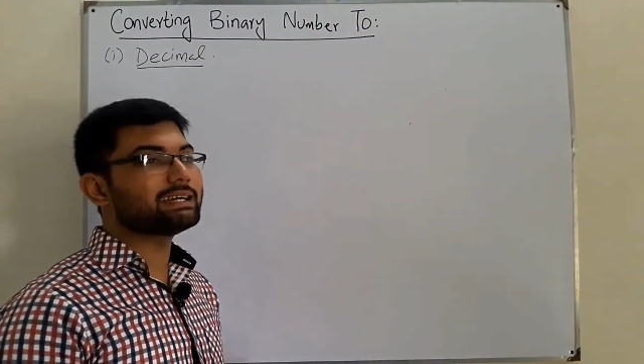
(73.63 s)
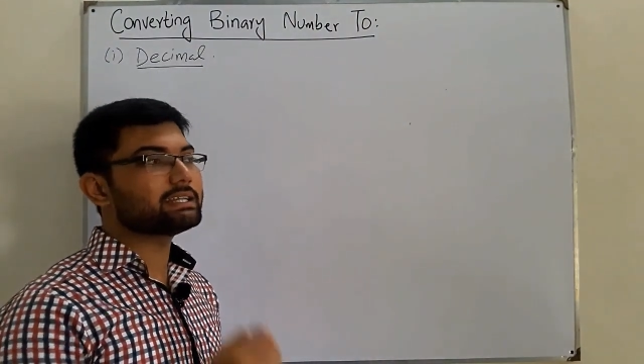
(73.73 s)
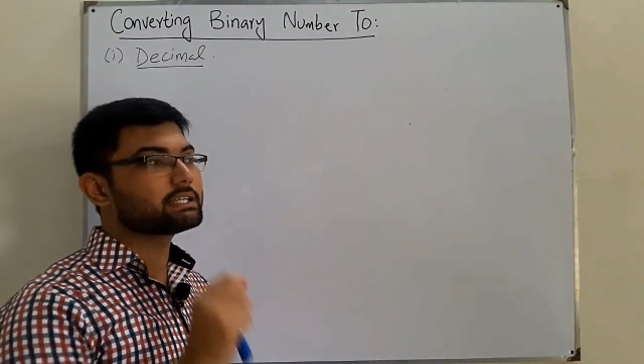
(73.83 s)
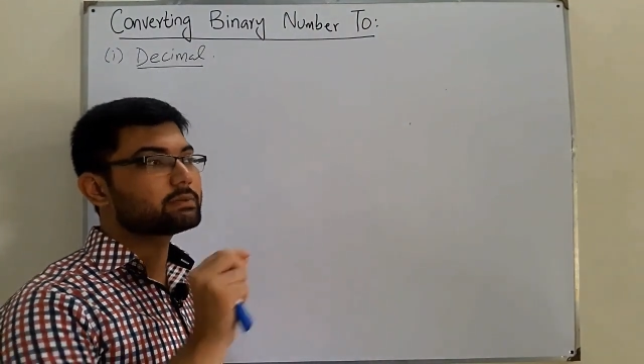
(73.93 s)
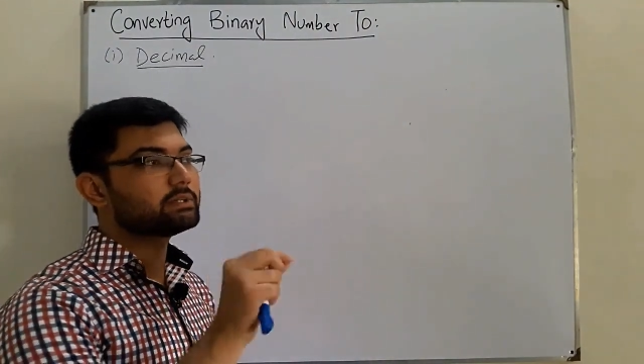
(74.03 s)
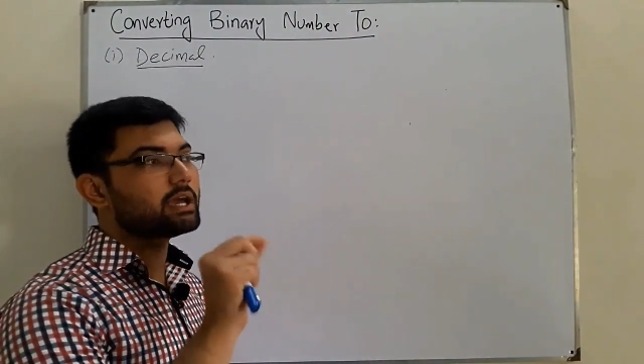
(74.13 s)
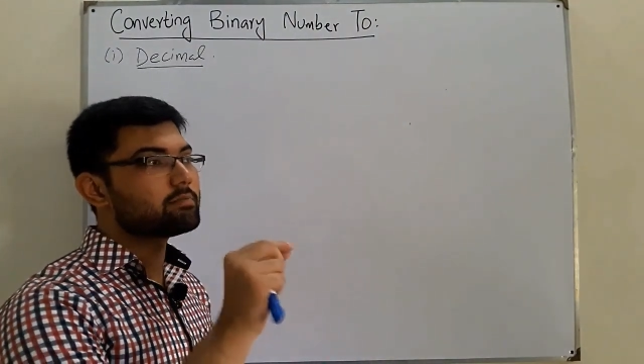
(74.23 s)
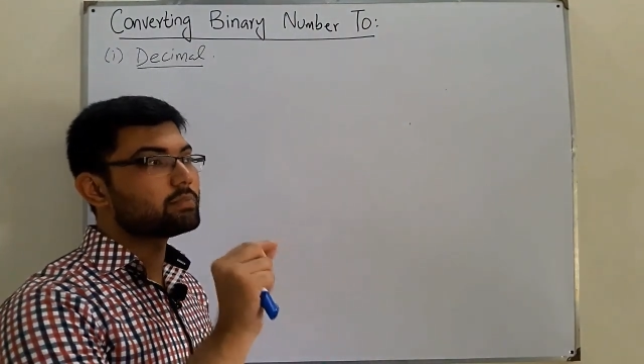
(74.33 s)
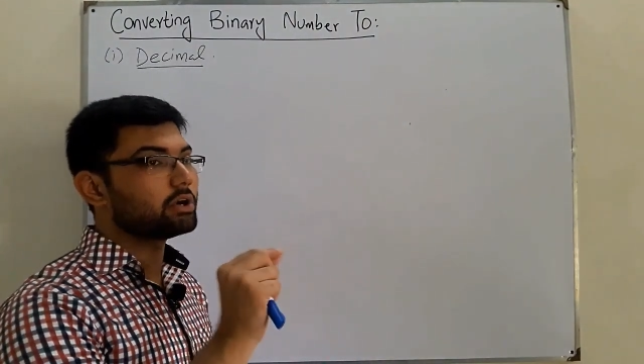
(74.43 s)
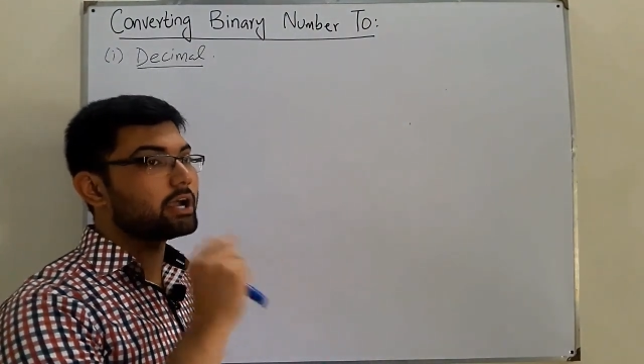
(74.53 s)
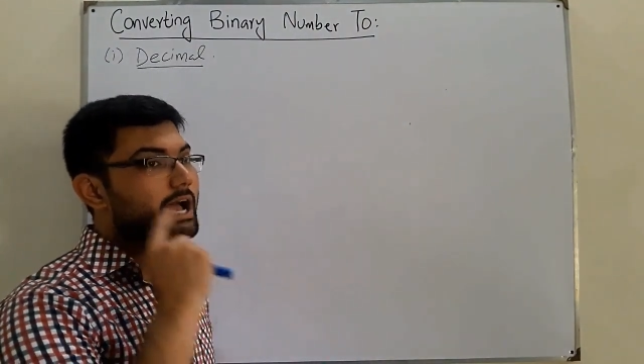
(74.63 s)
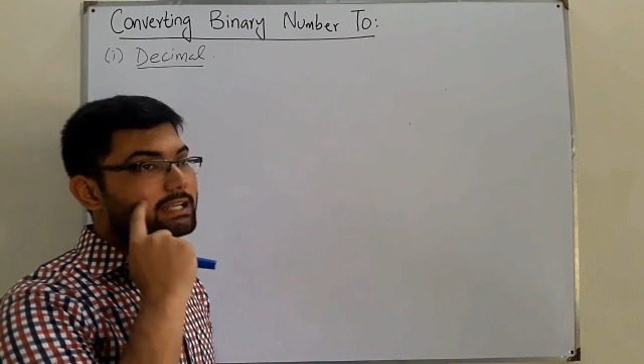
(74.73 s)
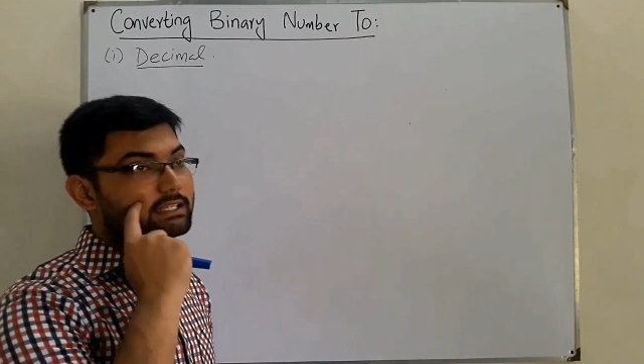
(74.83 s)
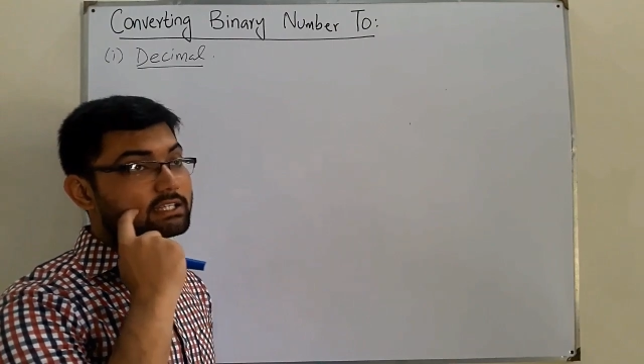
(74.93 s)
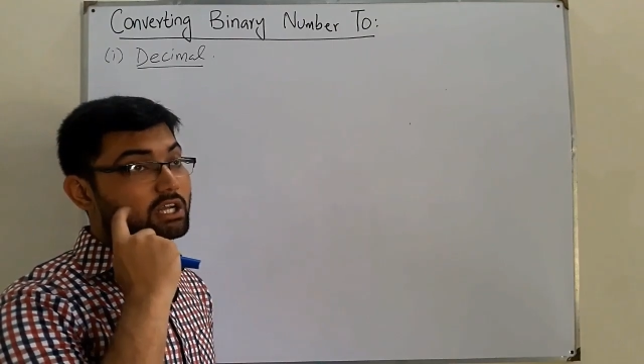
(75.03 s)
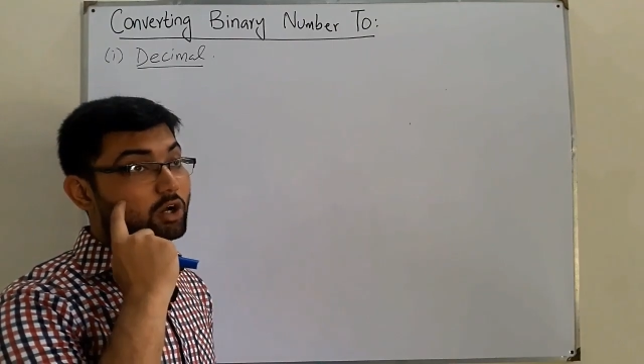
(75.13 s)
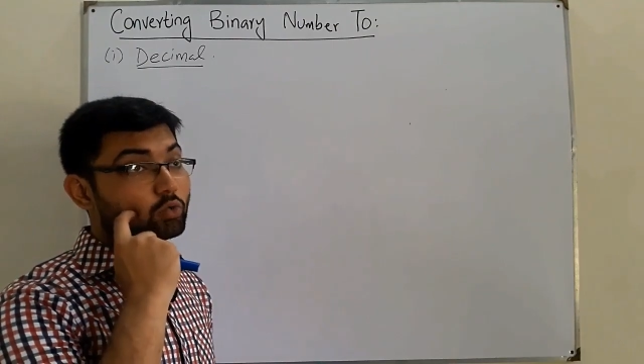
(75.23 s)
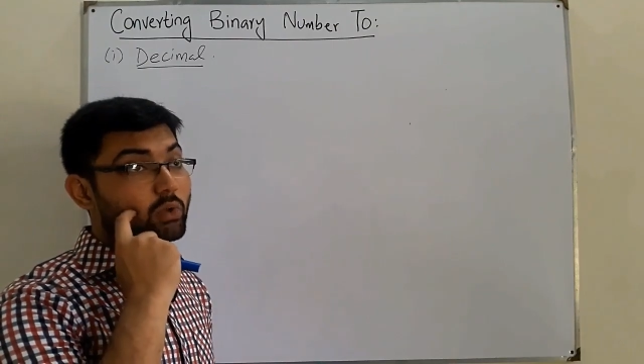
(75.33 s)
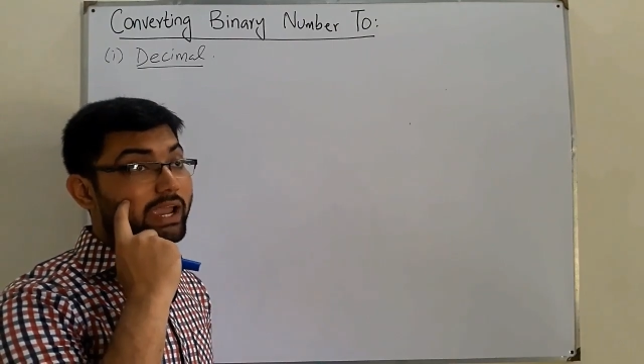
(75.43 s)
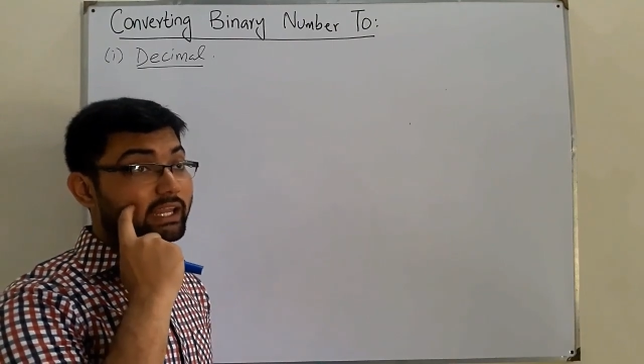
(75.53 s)
its number has its
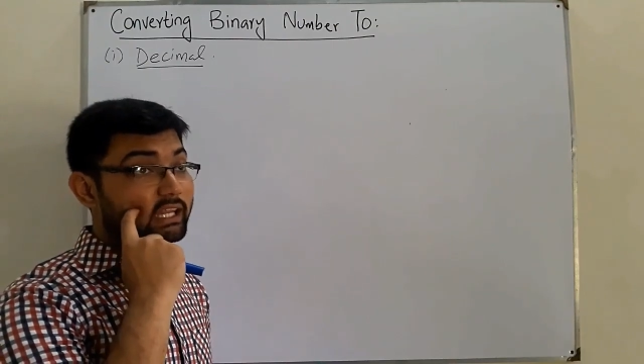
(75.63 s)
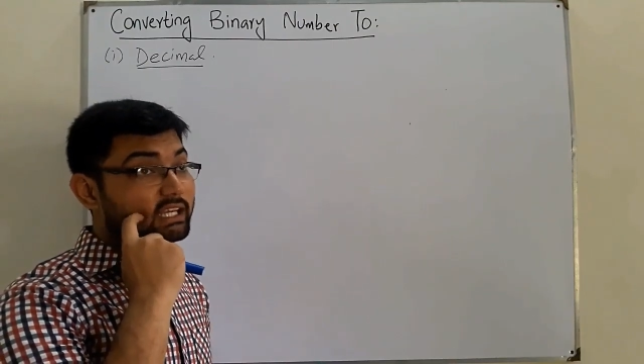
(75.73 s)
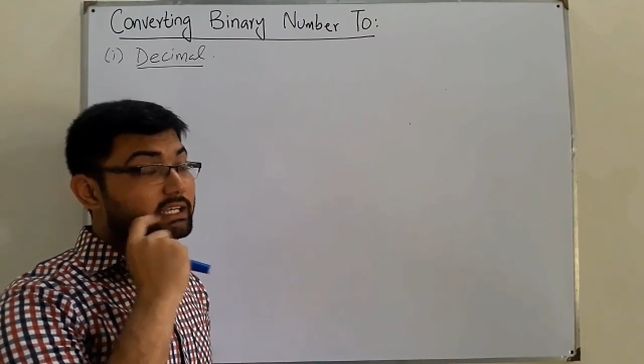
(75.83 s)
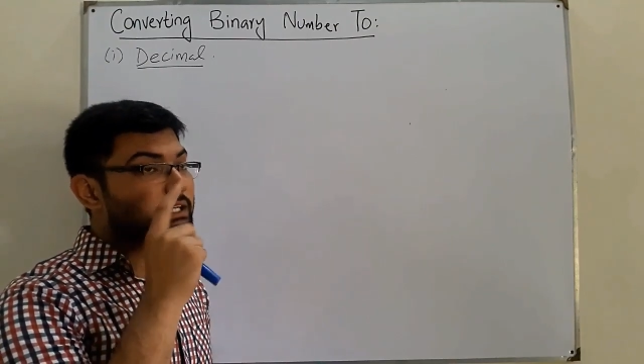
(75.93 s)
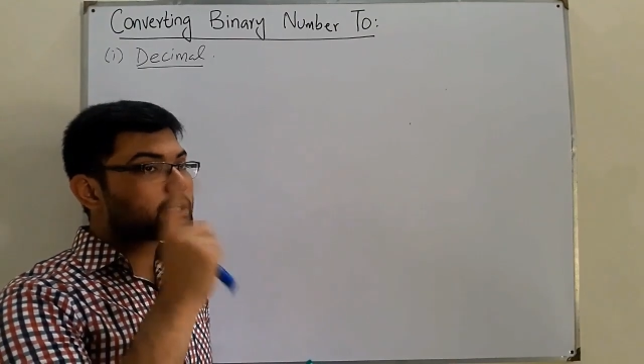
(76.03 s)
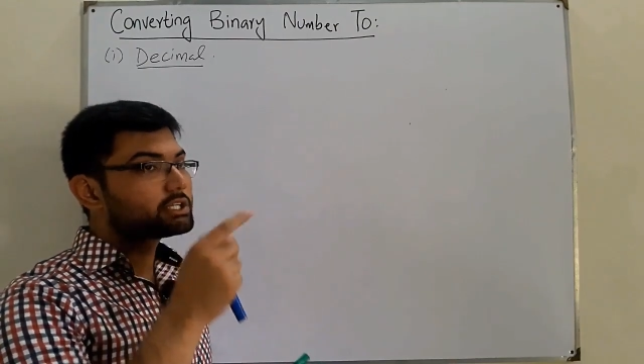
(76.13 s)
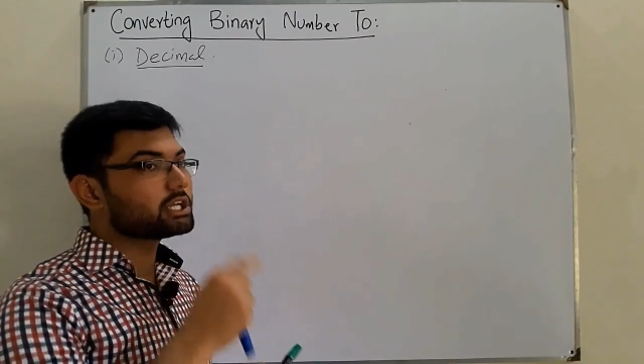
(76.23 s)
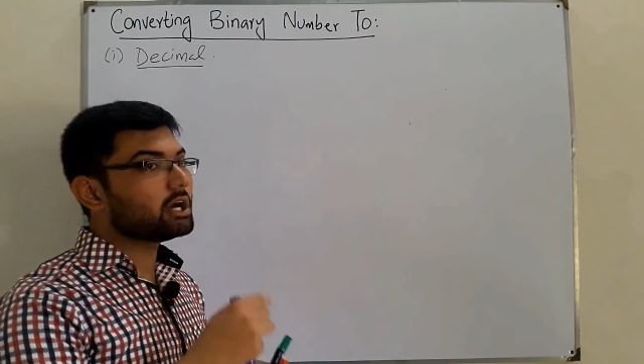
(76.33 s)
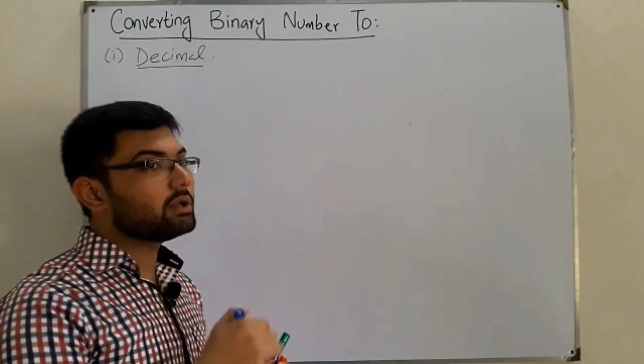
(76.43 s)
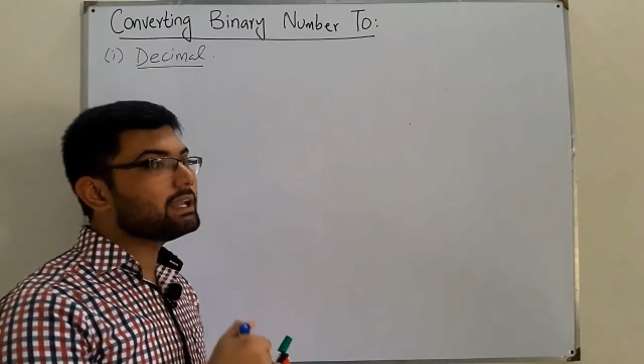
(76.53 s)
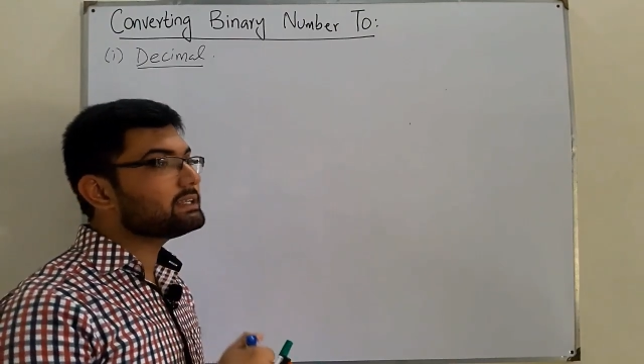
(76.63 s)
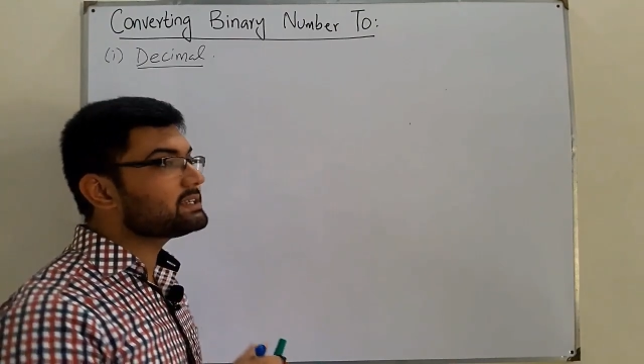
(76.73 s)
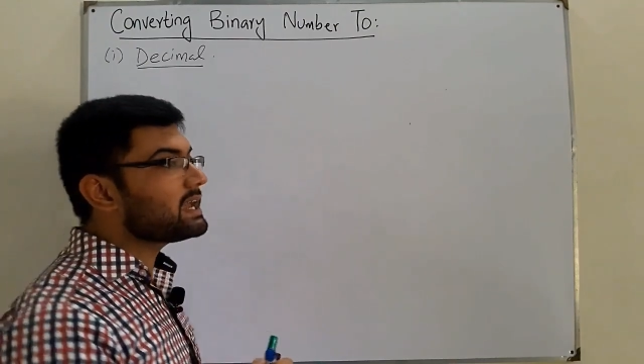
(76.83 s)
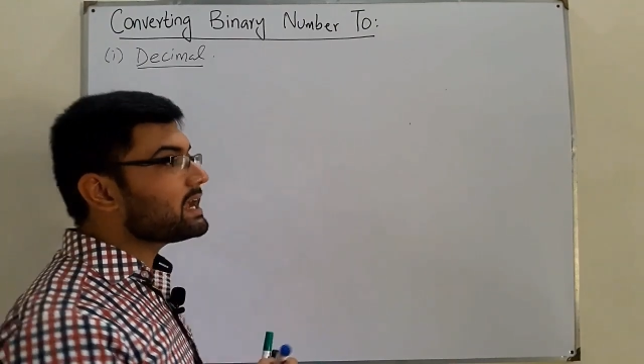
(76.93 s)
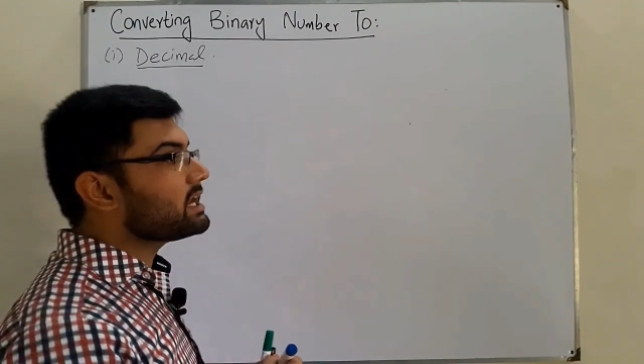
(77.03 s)
own weight. So let's say